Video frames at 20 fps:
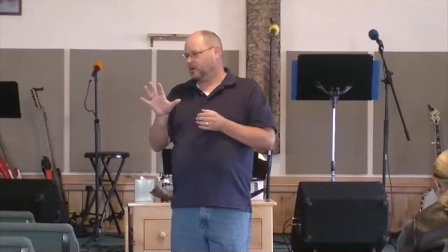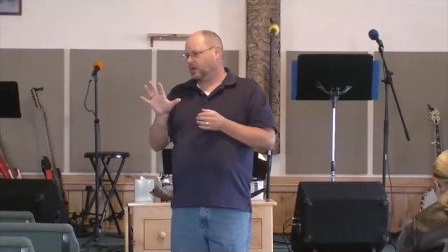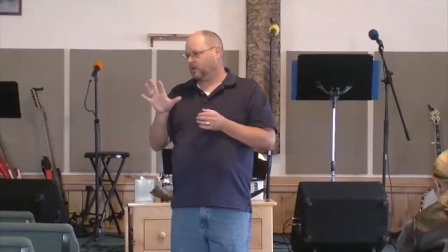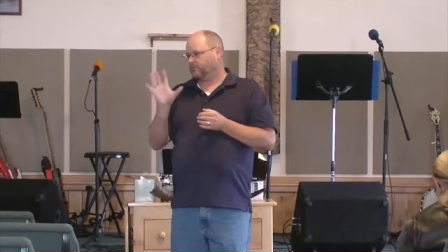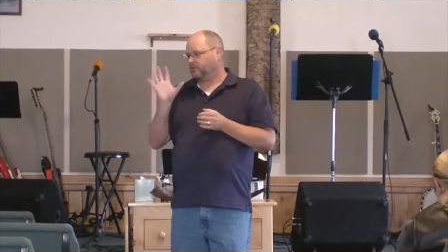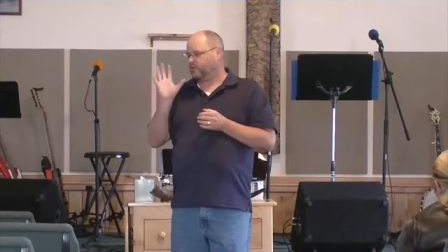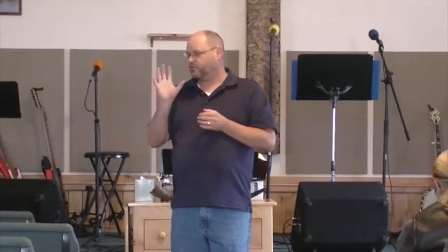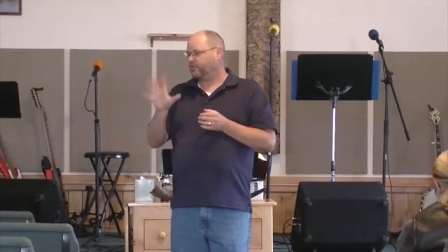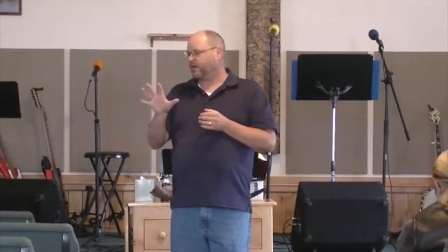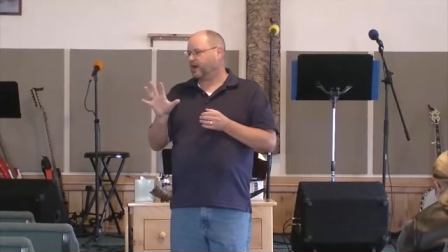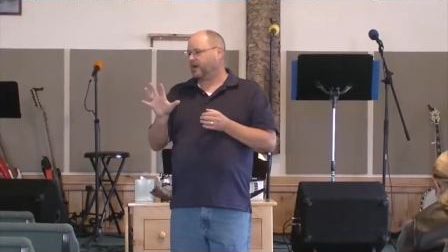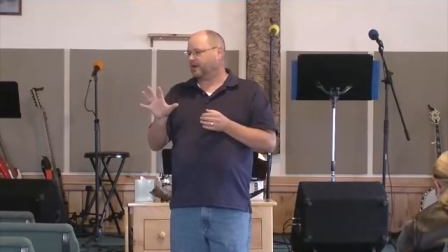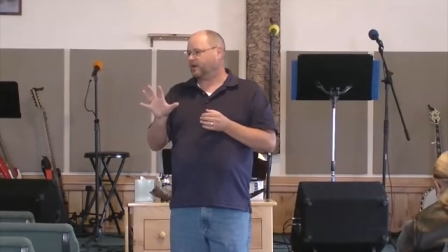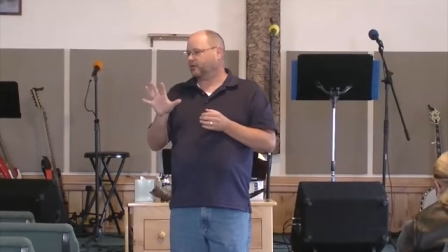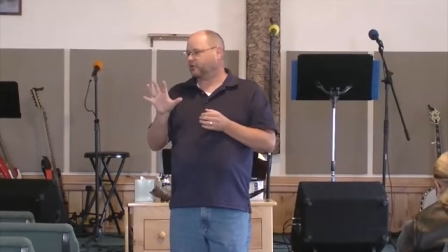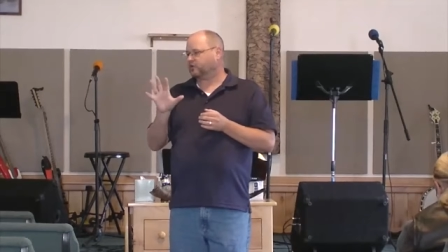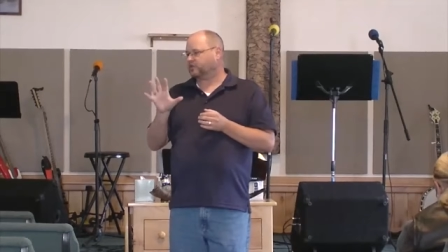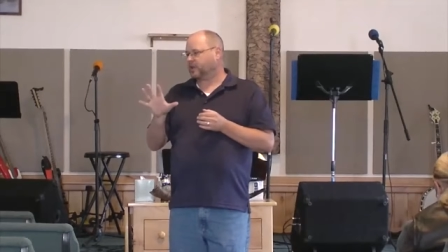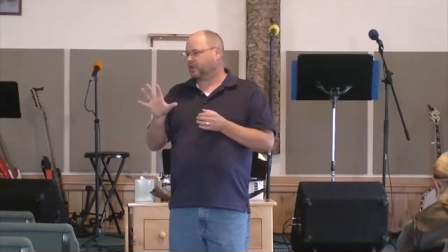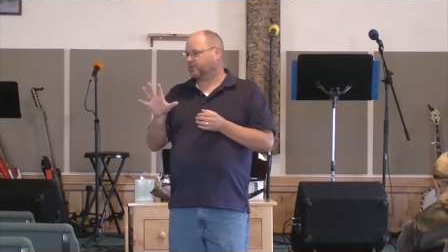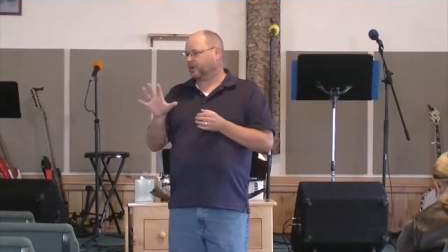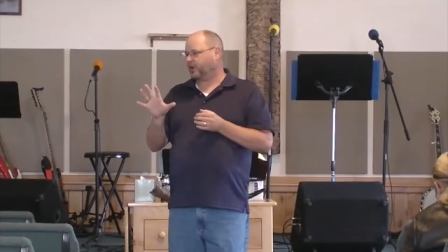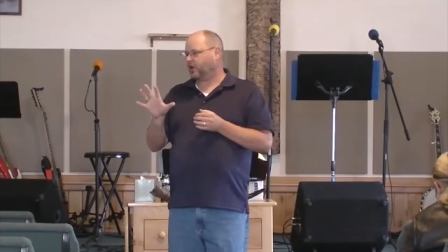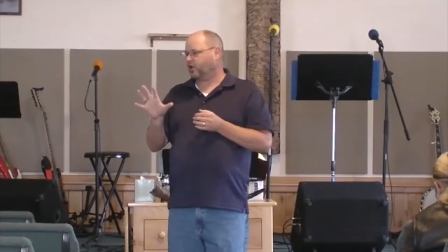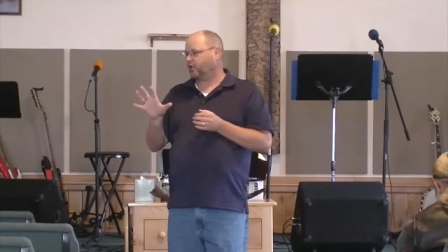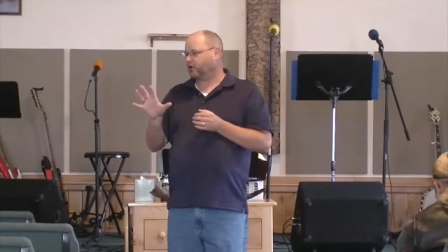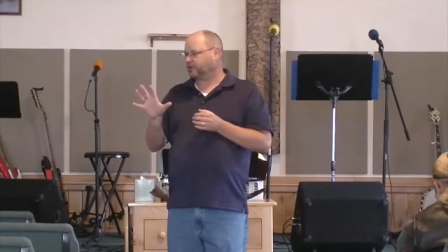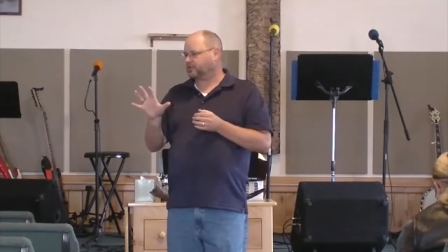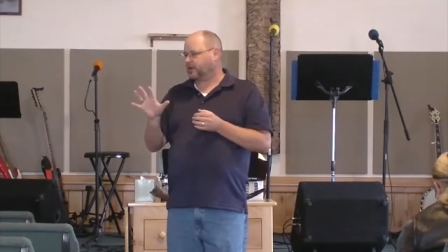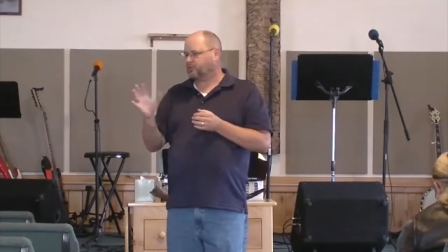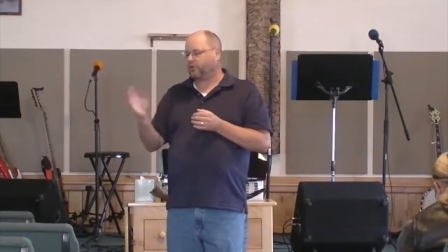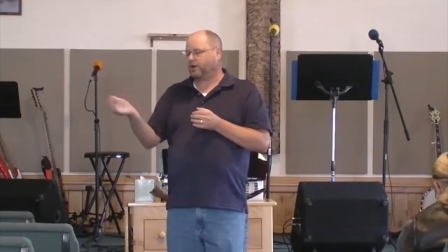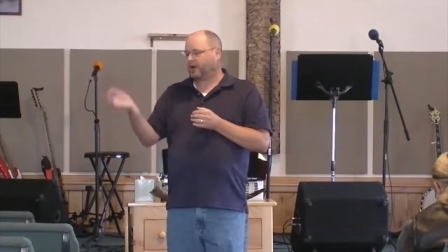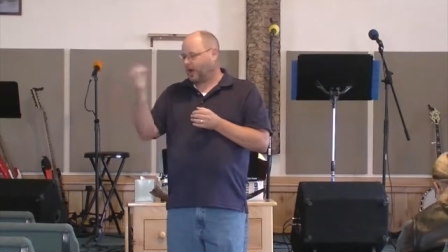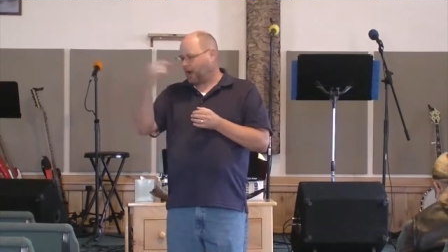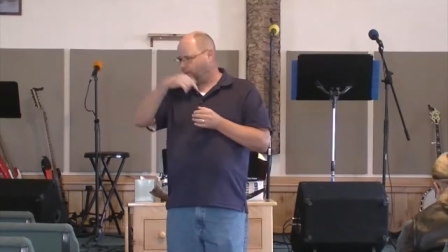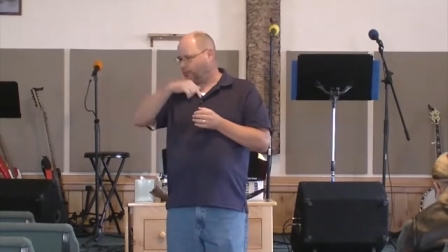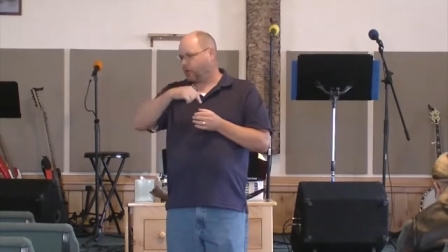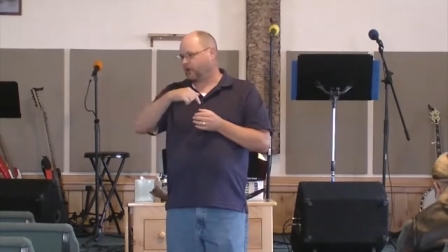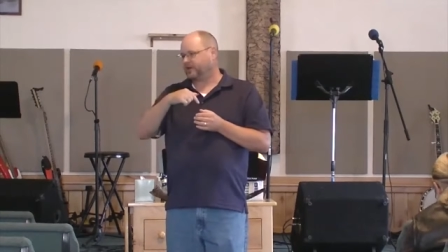If you find others, let me know, because I
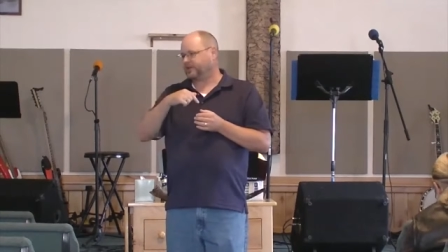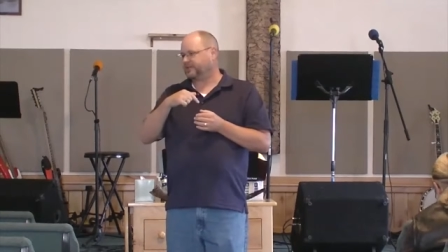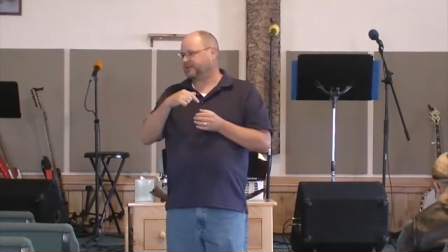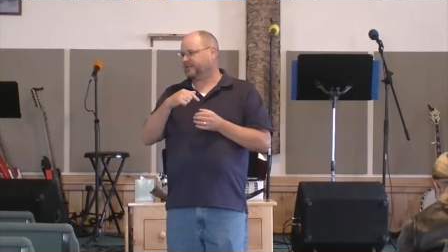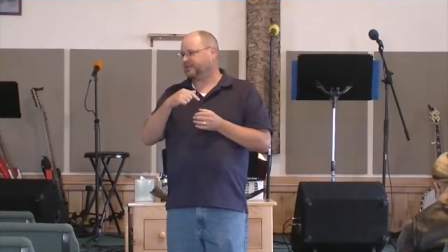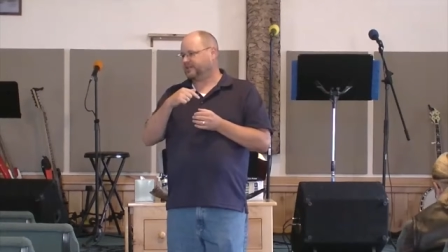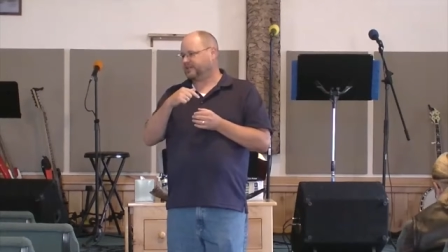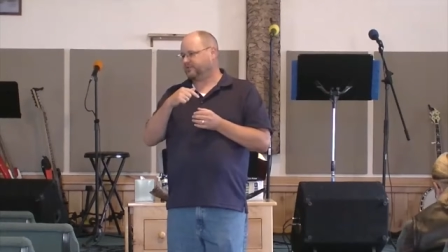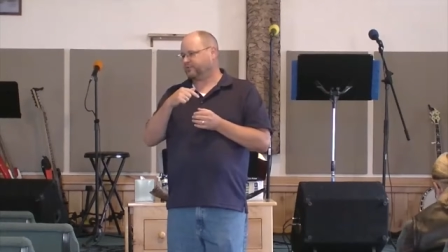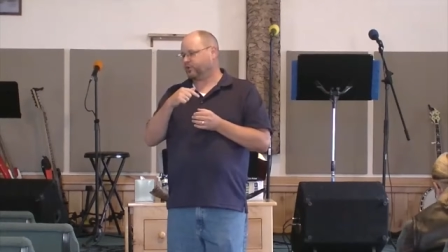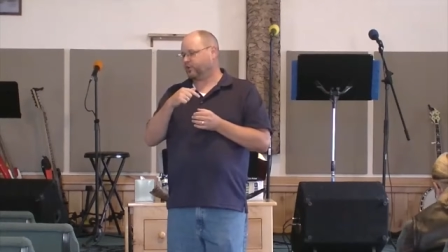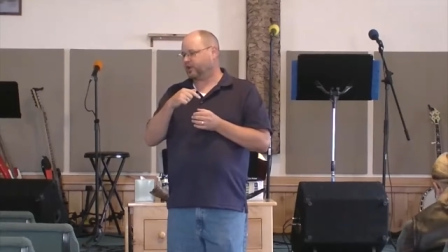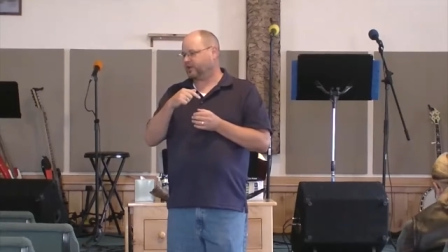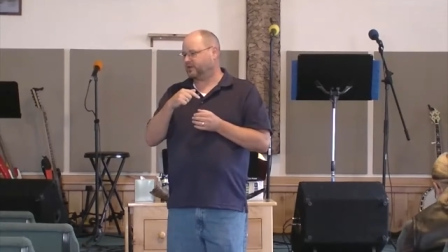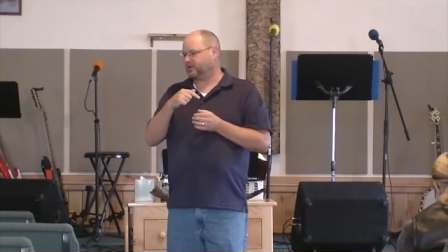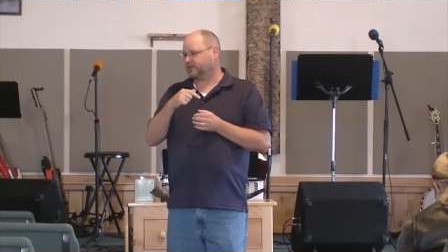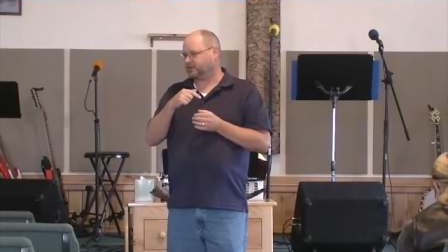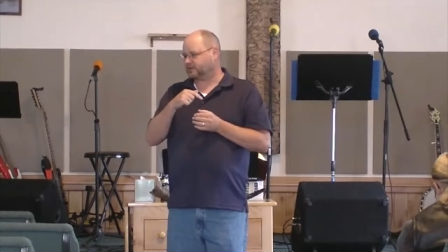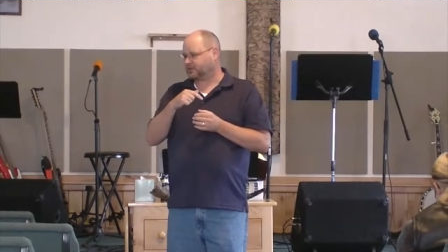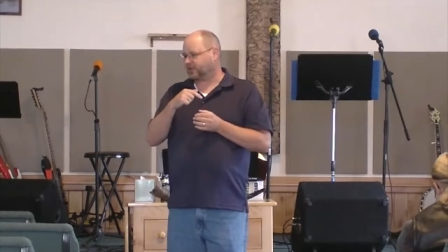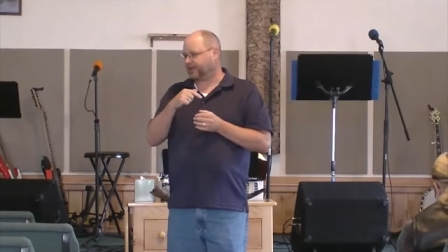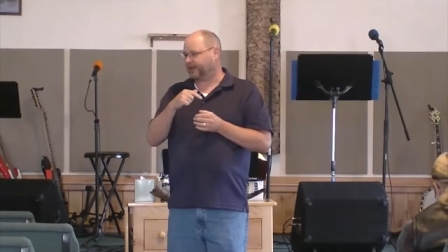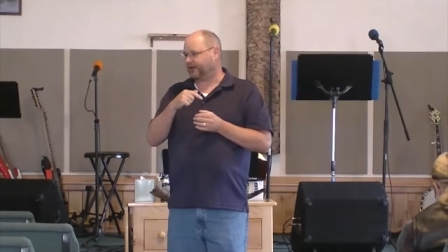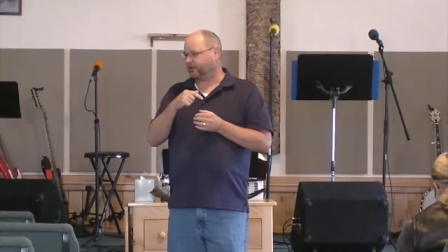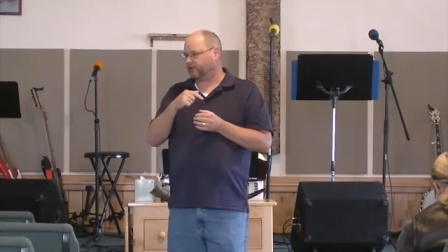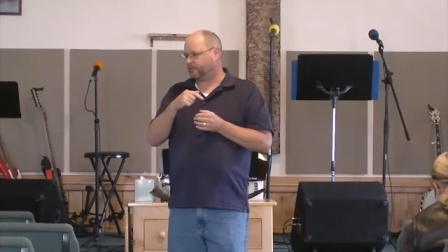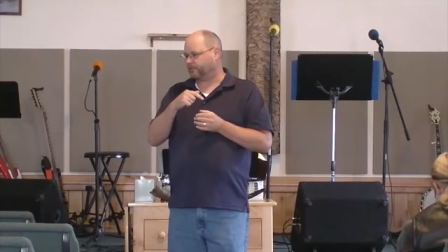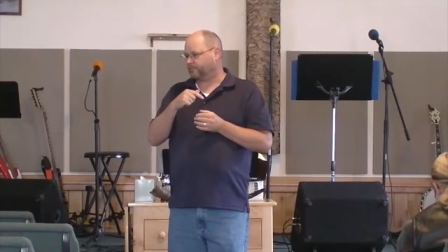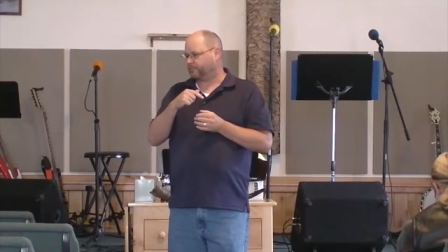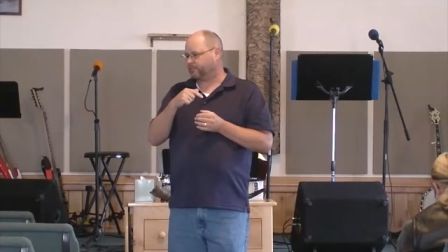want, I want to dig deeper into this later.